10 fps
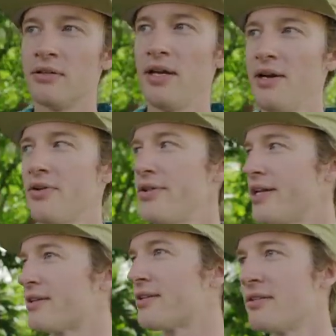I didn't know
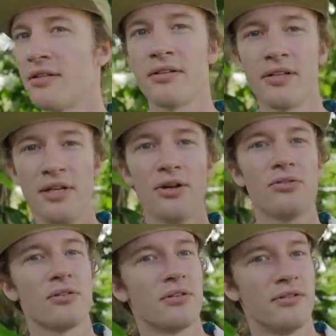that. He
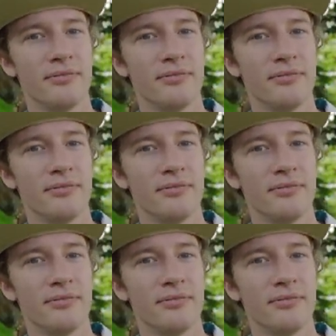knows.